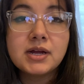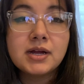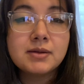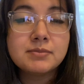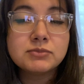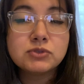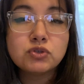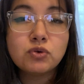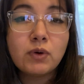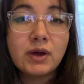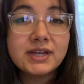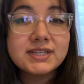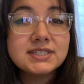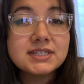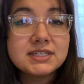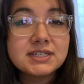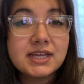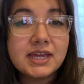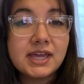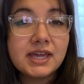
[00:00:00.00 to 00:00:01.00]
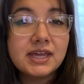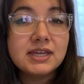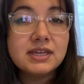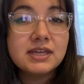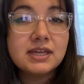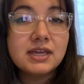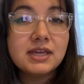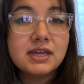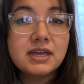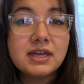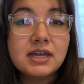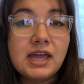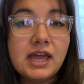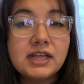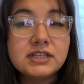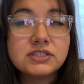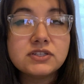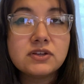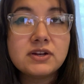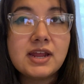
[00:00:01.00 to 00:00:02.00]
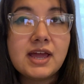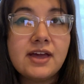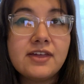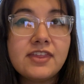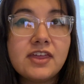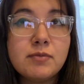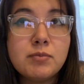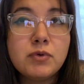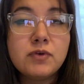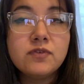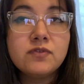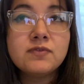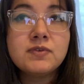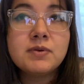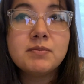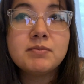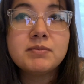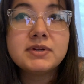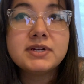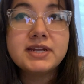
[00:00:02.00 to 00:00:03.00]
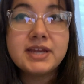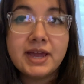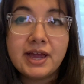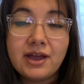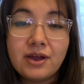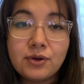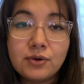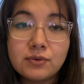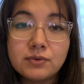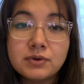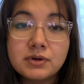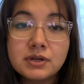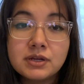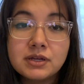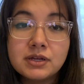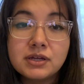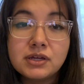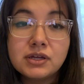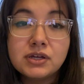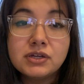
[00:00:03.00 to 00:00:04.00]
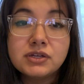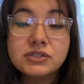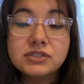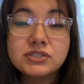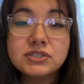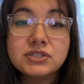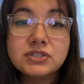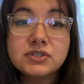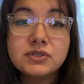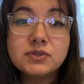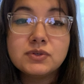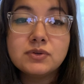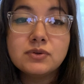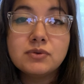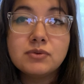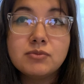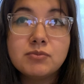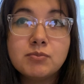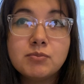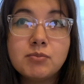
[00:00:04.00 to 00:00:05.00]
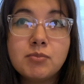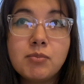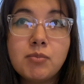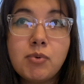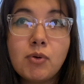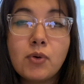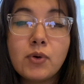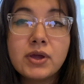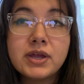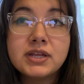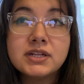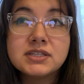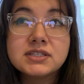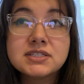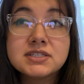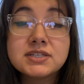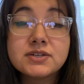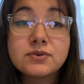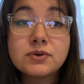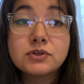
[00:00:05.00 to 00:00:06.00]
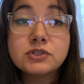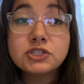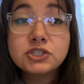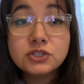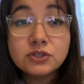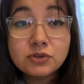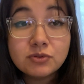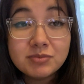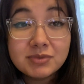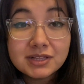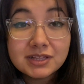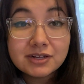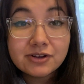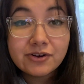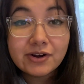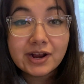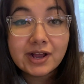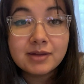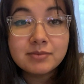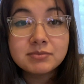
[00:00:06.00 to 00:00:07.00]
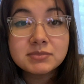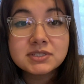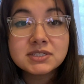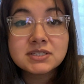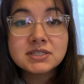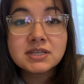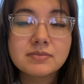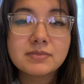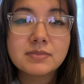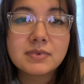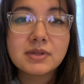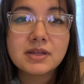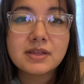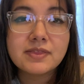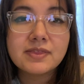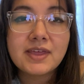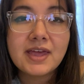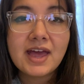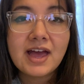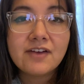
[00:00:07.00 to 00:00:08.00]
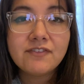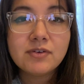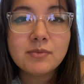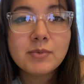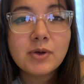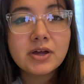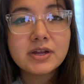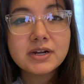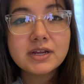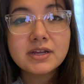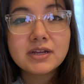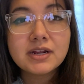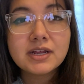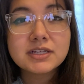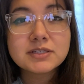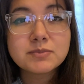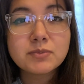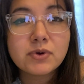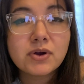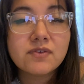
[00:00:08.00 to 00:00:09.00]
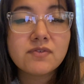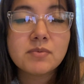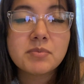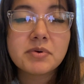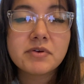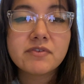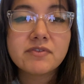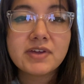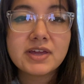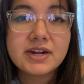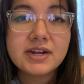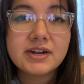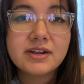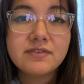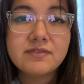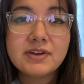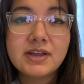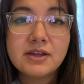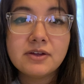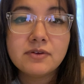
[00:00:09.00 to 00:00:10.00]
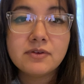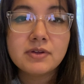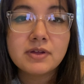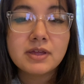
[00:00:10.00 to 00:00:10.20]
twice a day. And so now they moved him down to 0.02 milligrams. They have him on it as more of a preventative now,